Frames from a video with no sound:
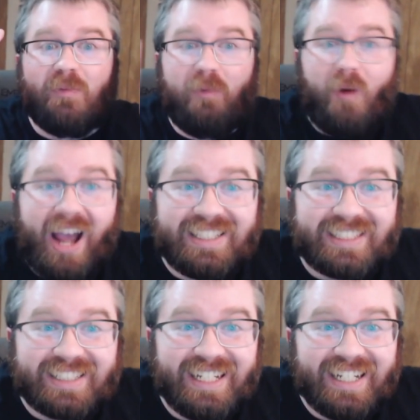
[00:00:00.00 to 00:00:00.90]

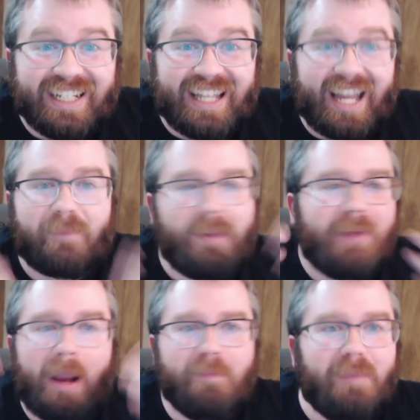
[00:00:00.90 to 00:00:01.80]
What?
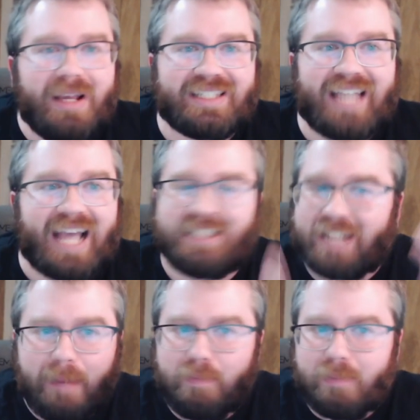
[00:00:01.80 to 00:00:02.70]
Maybe I missed that. Did
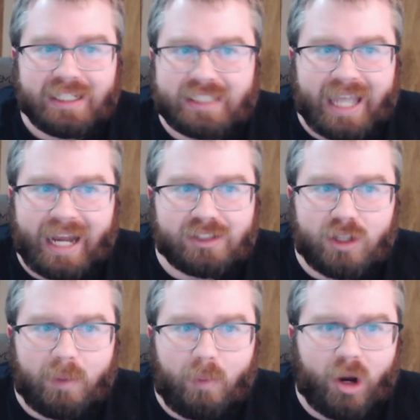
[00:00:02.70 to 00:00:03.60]
I miss that at
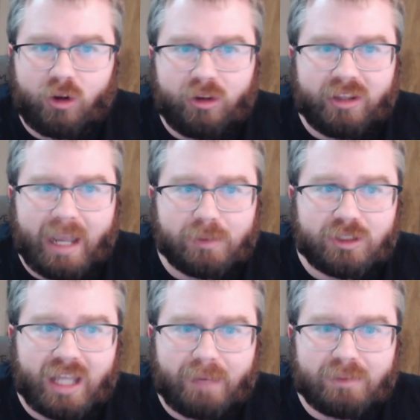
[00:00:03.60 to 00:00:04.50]
some point earlier in the
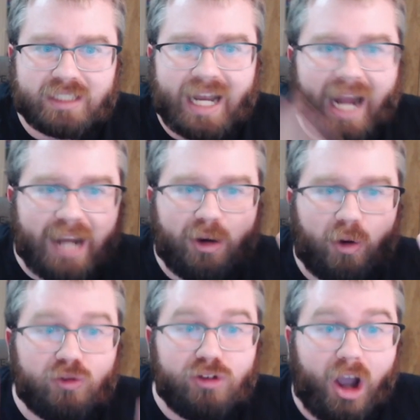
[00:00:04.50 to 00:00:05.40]
episode that was said? I
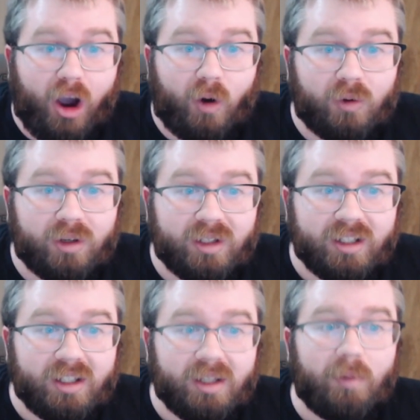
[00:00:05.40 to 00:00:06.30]
don't know.
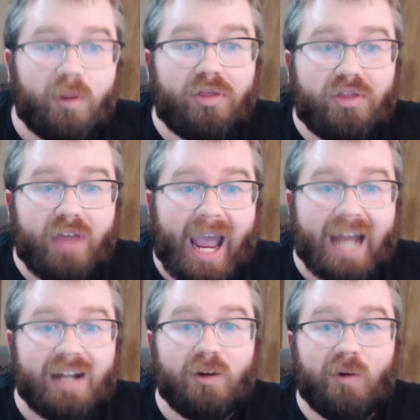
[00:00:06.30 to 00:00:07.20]
But
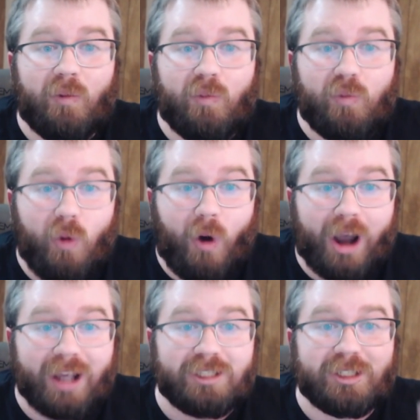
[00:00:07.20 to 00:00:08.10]
that
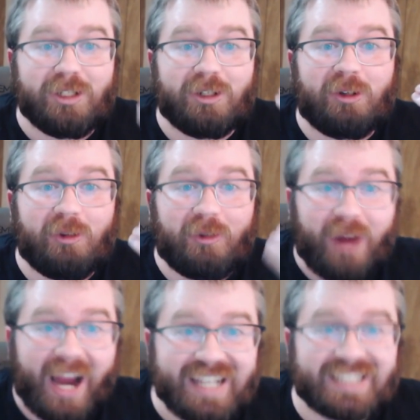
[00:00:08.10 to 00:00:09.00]
was
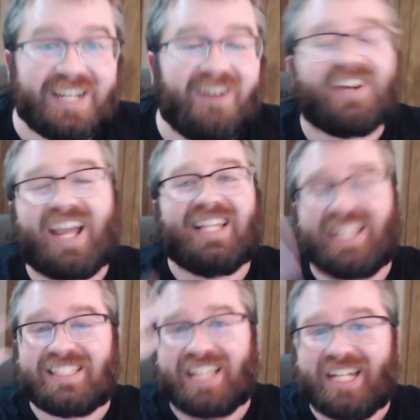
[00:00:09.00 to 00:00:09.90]
crazy. Okay,
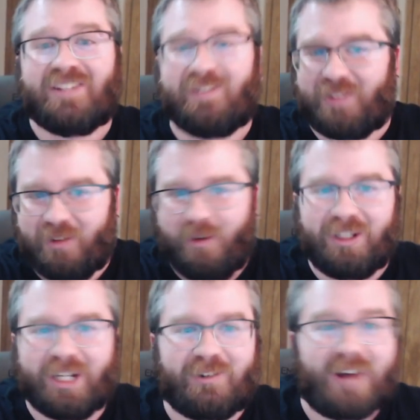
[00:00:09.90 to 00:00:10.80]
let's get to the review.
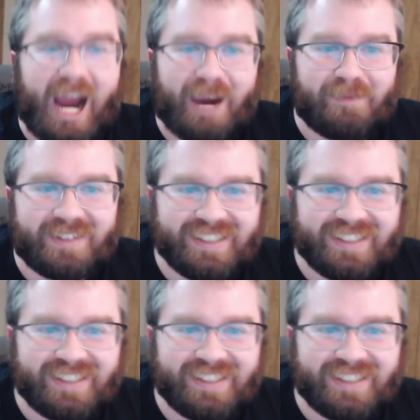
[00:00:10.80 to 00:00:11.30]
Holy crap.